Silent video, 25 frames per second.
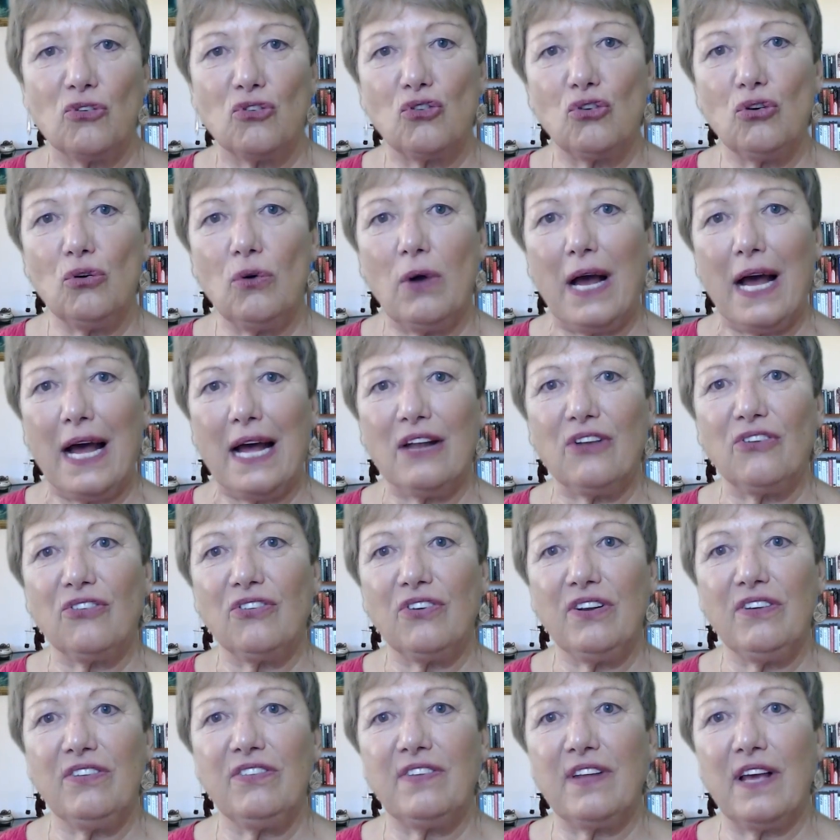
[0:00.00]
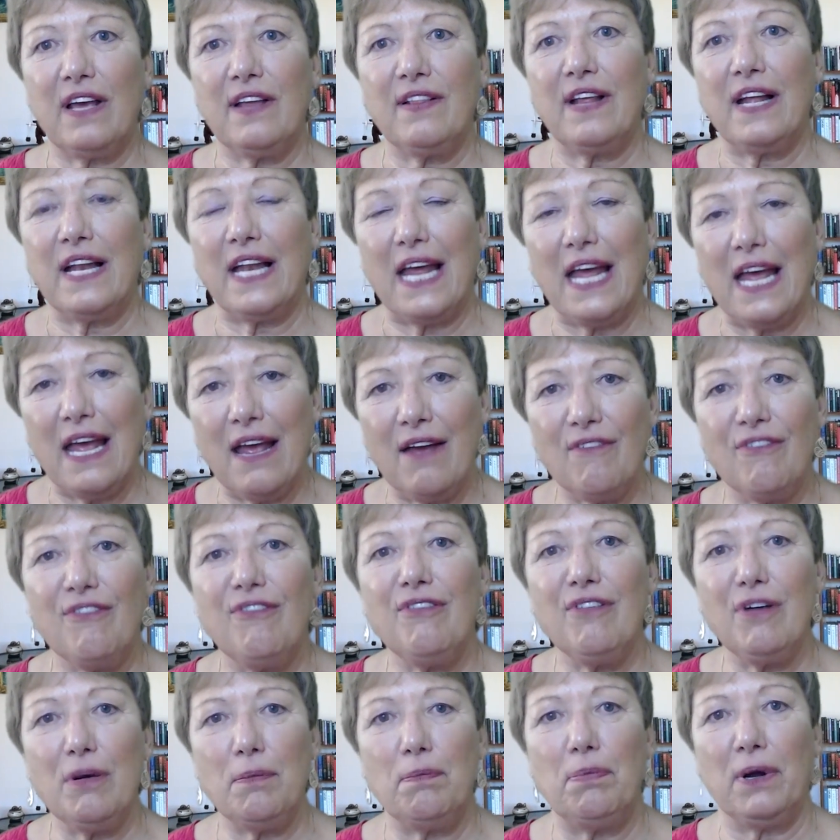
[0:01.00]
to actually say that
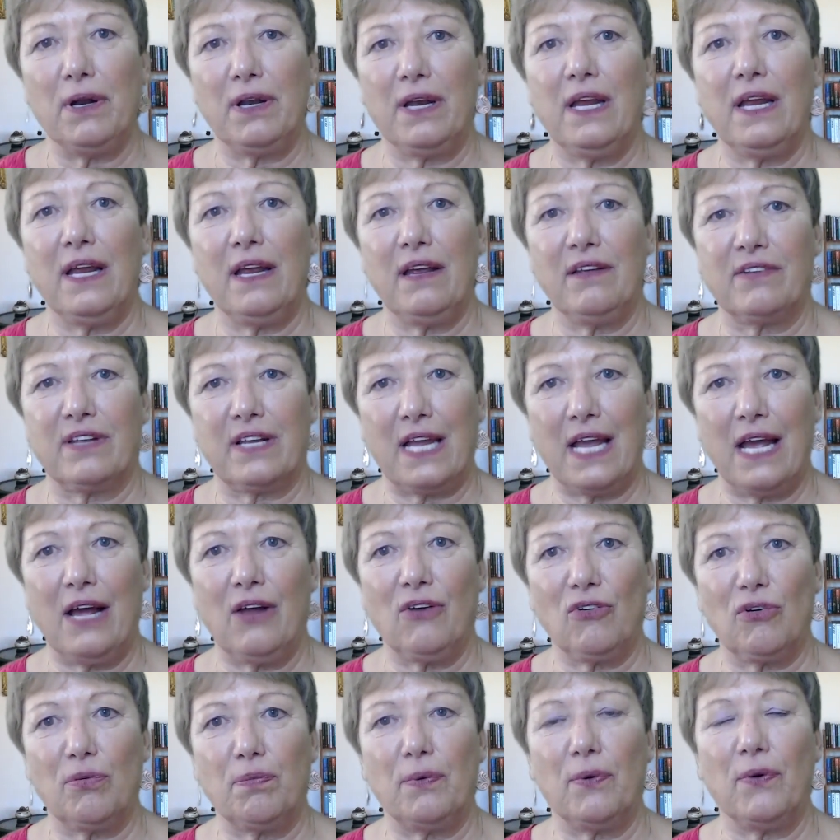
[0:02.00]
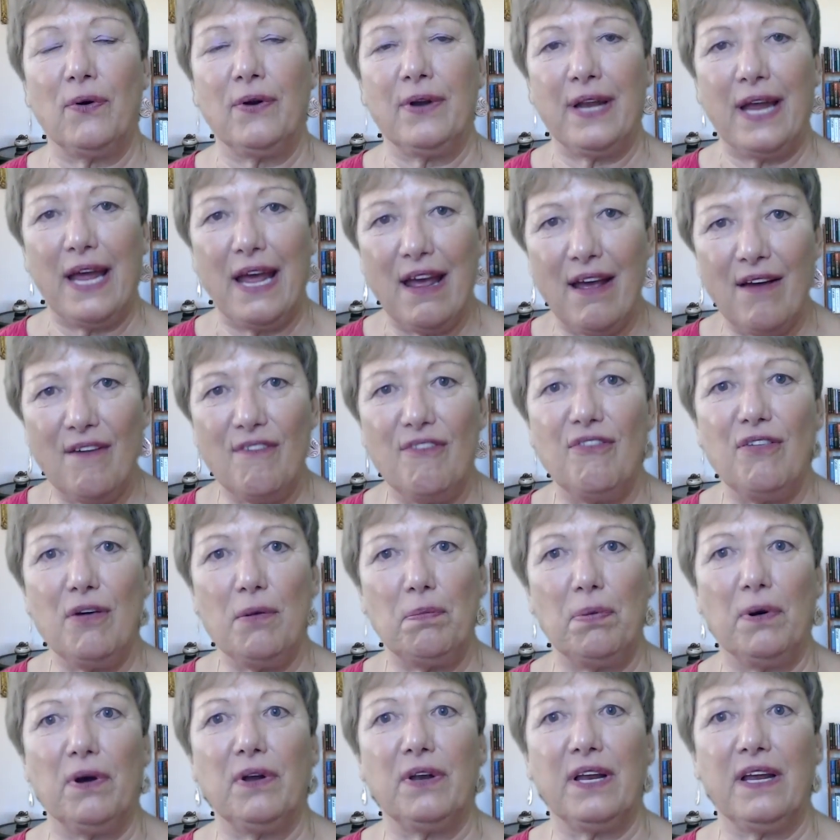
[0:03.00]
everybody is accountable and
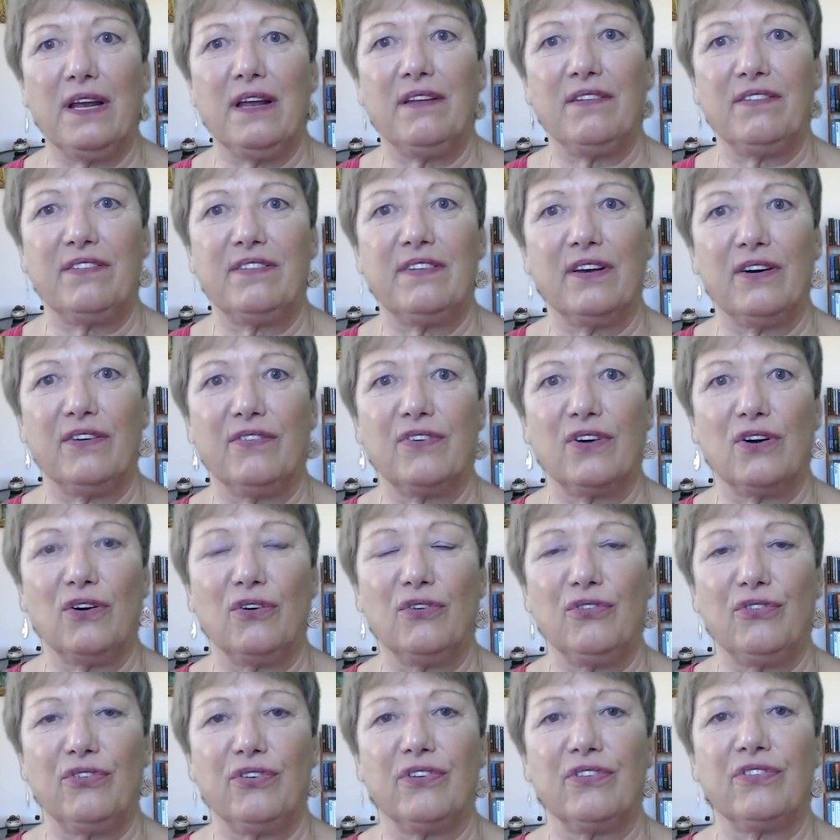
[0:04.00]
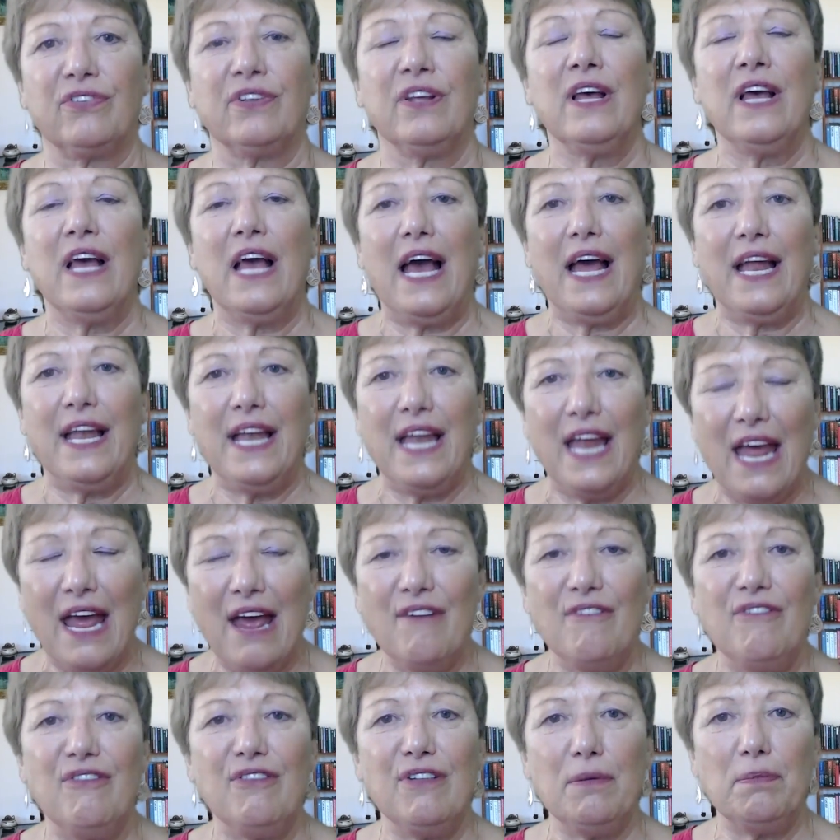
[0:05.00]
everybody is self conscious and
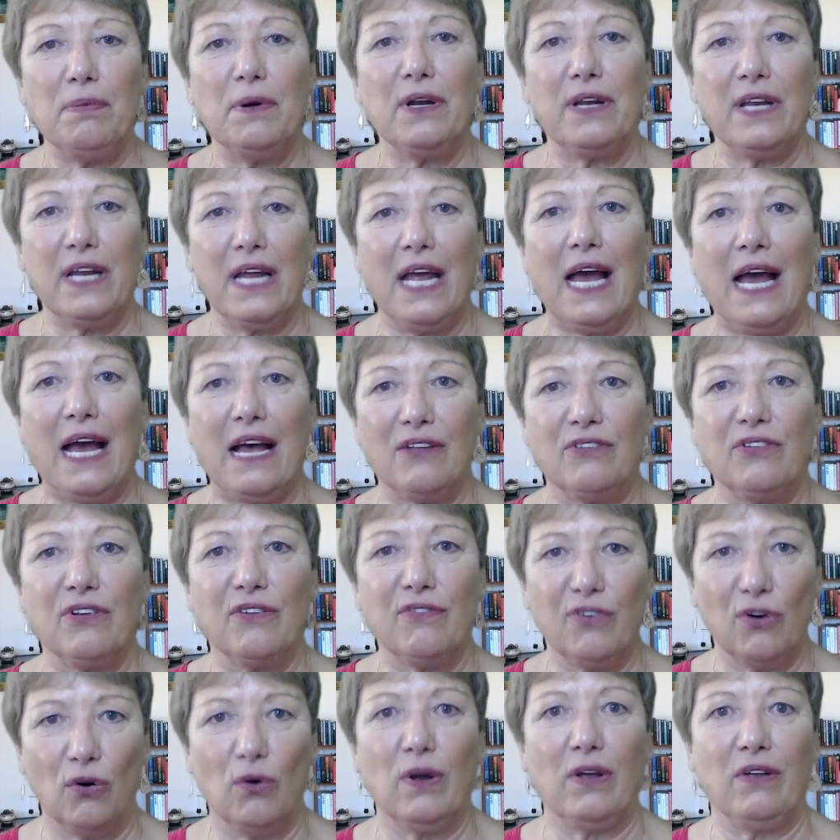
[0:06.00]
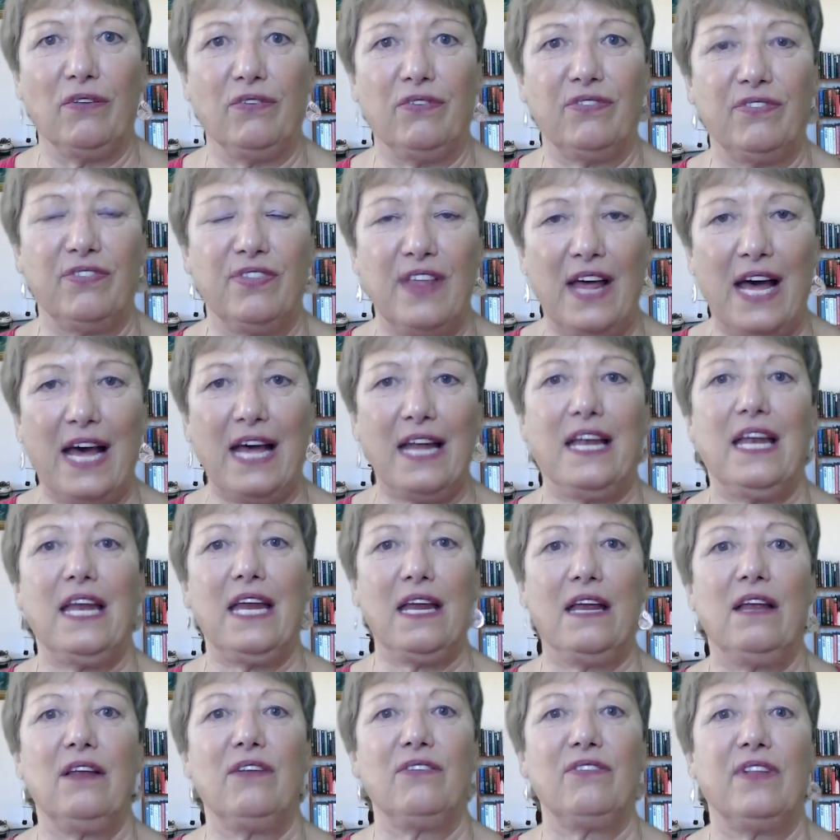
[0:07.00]
everybody has a voice. That
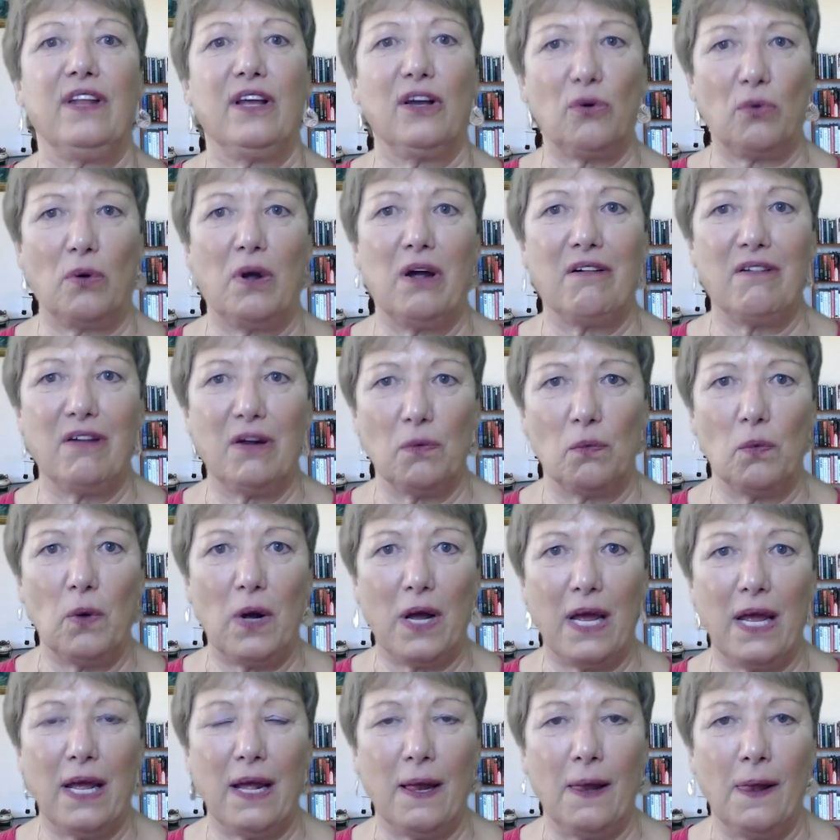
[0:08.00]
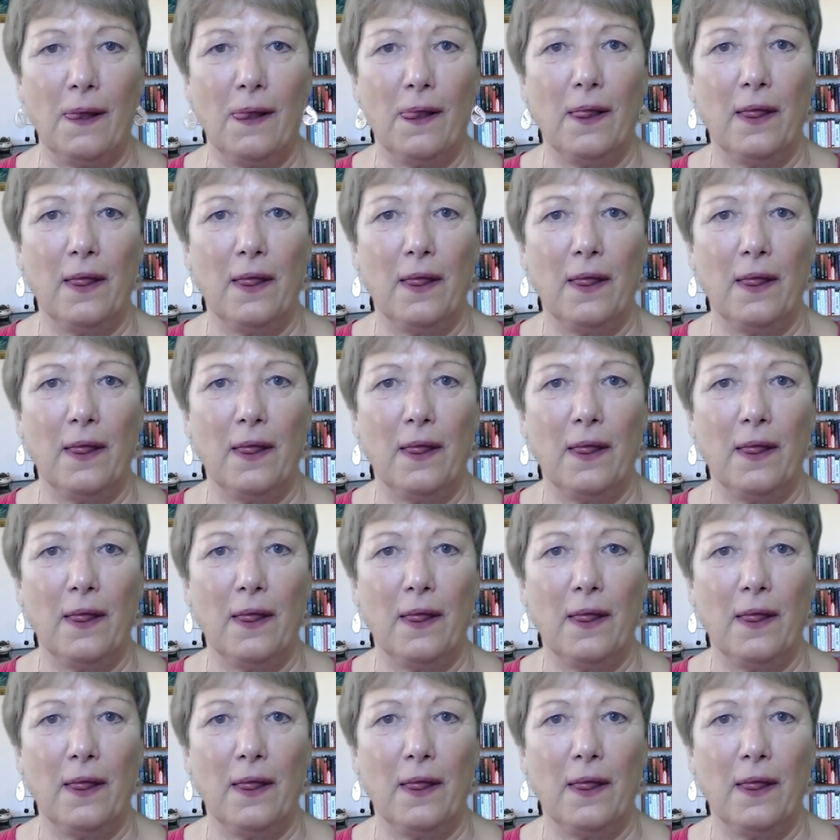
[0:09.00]
is the Aquarian way.